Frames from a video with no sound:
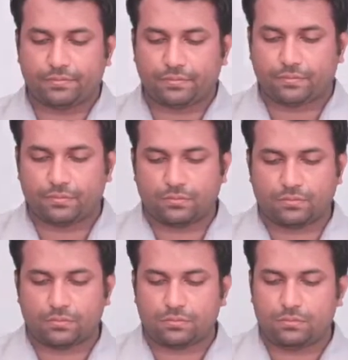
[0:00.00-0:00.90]

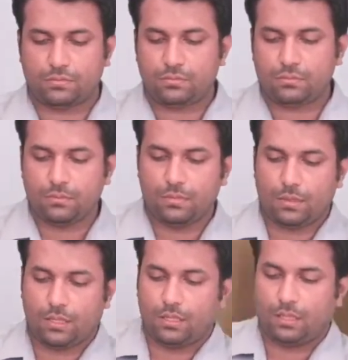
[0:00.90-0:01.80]

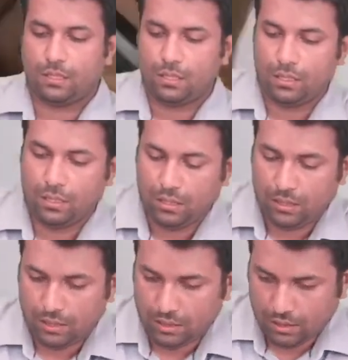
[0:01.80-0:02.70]

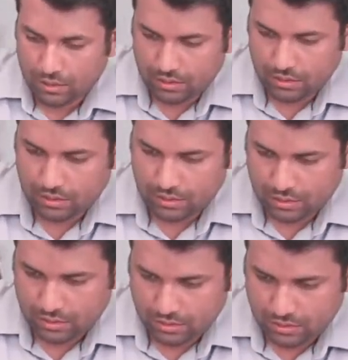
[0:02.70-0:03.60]

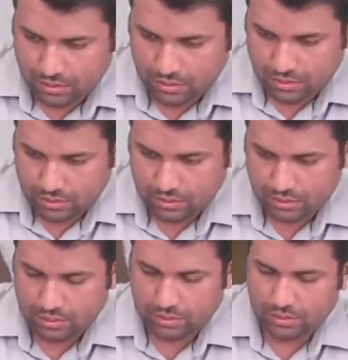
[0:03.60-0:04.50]

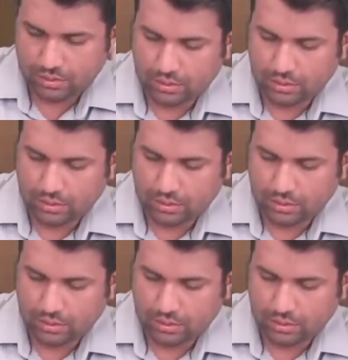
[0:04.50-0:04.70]
(silence)